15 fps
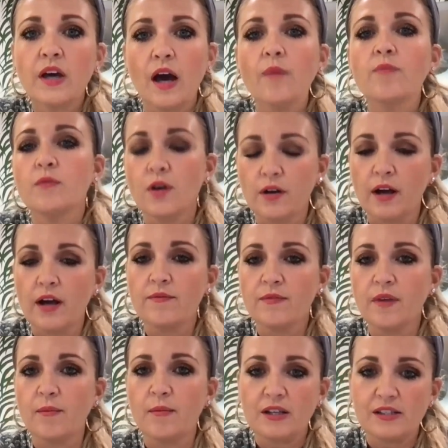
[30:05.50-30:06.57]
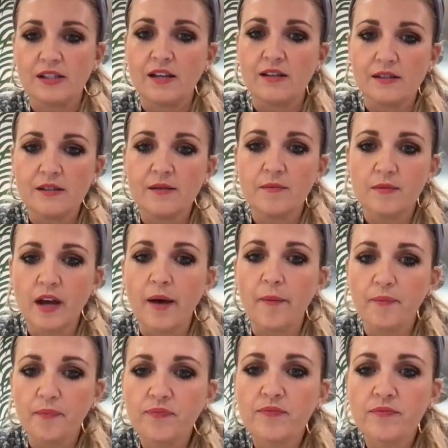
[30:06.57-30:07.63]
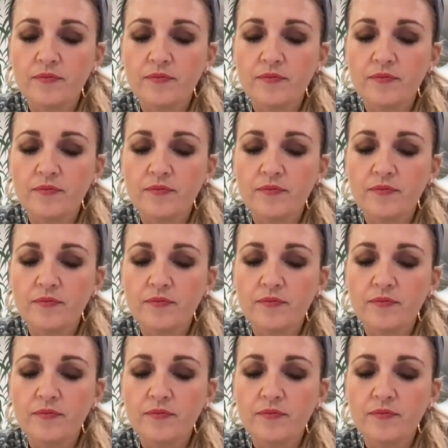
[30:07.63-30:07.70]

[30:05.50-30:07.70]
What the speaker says: Yeah. Okay. That makes sense. Yeah.